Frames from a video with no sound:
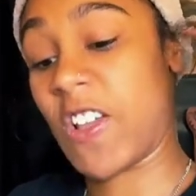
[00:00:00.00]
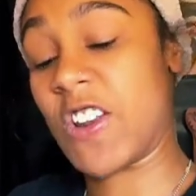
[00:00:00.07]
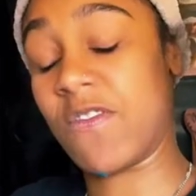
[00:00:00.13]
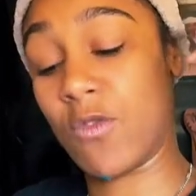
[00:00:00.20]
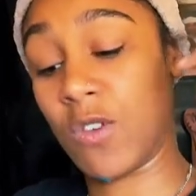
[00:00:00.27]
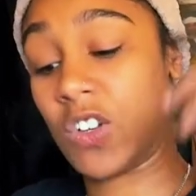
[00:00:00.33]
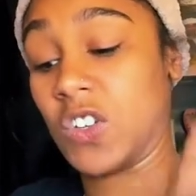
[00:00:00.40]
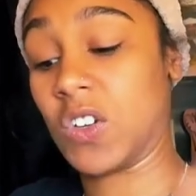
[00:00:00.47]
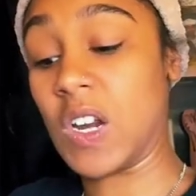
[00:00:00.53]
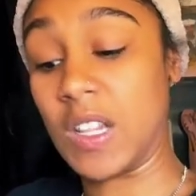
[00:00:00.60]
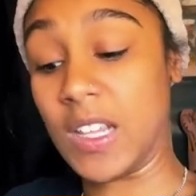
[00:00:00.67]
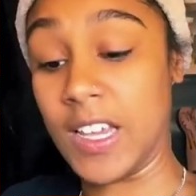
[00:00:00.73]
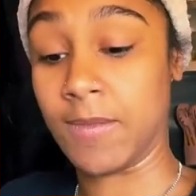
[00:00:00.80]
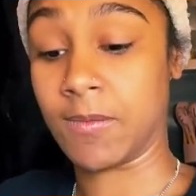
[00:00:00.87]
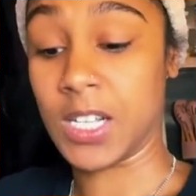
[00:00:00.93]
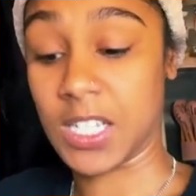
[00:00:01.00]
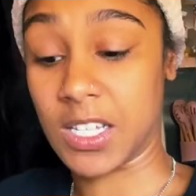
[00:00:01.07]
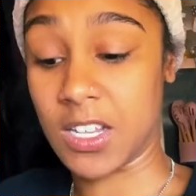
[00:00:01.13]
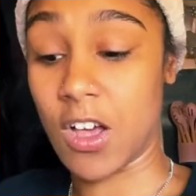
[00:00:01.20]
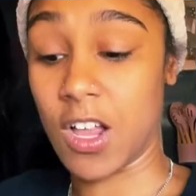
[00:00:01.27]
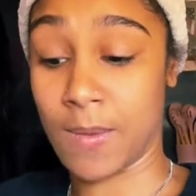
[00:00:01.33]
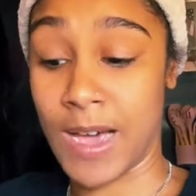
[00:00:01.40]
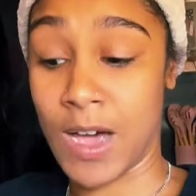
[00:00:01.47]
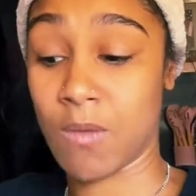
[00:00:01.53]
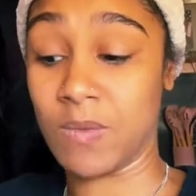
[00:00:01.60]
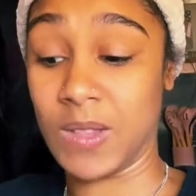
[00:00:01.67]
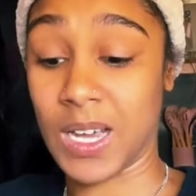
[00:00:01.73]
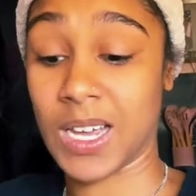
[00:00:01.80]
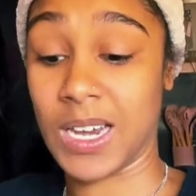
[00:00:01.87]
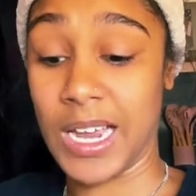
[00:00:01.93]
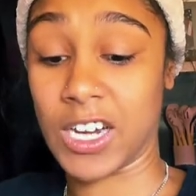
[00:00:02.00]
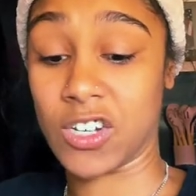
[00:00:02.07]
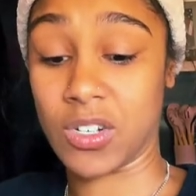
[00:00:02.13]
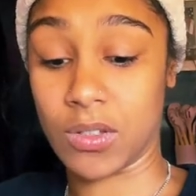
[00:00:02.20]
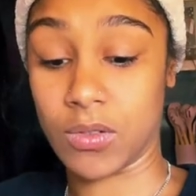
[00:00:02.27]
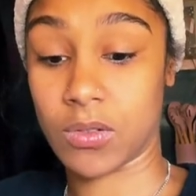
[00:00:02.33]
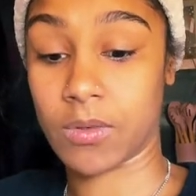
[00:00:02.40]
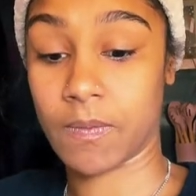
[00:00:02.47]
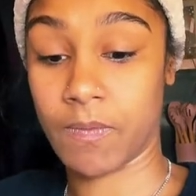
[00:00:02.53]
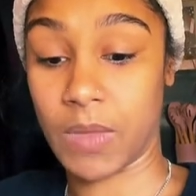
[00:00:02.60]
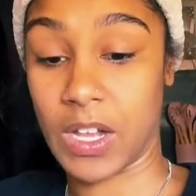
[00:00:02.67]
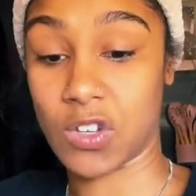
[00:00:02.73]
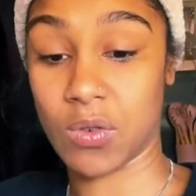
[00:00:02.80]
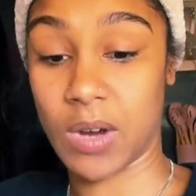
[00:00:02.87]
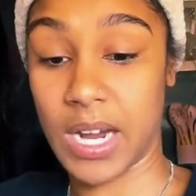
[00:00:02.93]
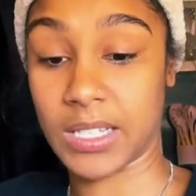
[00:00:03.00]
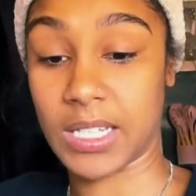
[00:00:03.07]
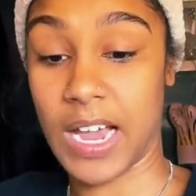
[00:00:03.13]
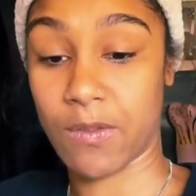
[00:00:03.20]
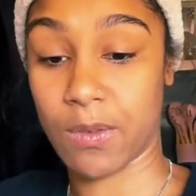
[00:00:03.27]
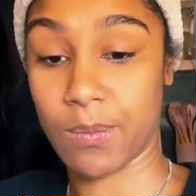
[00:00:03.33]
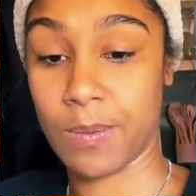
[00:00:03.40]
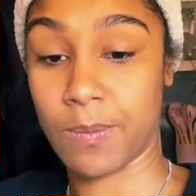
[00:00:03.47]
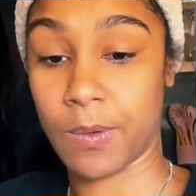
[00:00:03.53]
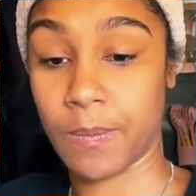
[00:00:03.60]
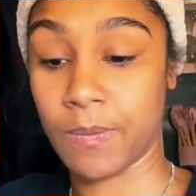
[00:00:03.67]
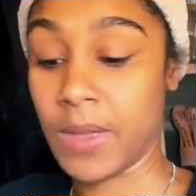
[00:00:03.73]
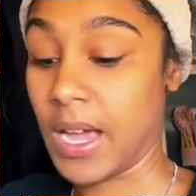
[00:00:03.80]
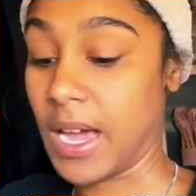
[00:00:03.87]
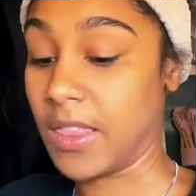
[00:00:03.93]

Unfortunately, this is all about the connections that you guys have with people.